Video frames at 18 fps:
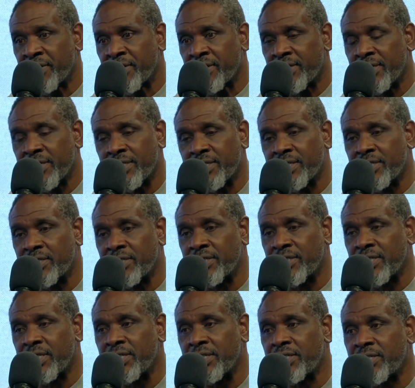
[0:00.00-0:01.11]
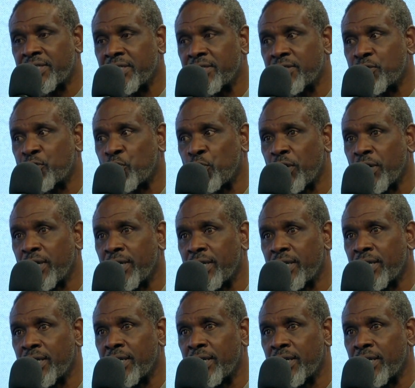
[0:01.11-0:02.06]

This this is what